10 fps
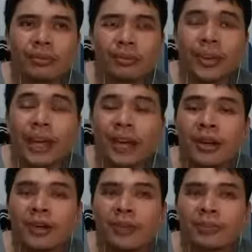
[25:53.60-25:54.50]

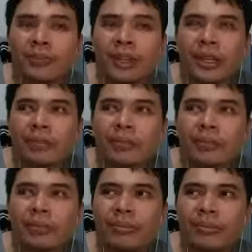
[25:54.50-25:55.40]
now like
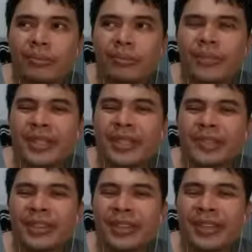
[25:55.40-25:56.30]

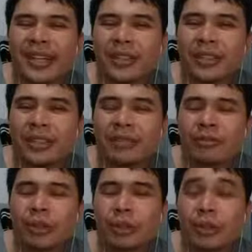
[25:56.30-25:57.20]
7,000
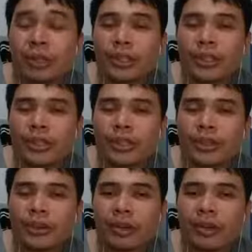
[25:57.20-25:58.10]
viewers,
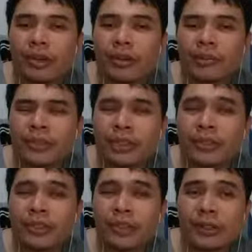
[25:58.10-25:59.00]

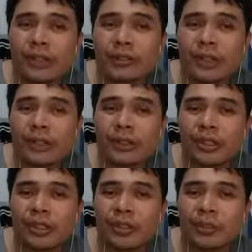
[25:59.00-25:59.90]
7,000
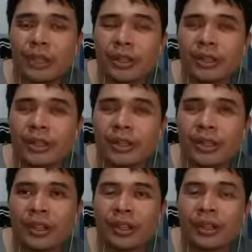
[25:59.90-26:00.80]
readers a month
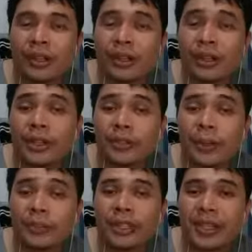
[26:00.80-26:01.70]
on the
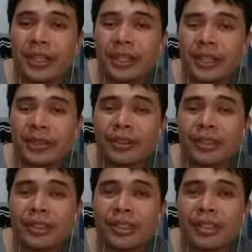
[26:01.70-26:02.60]
website, and there's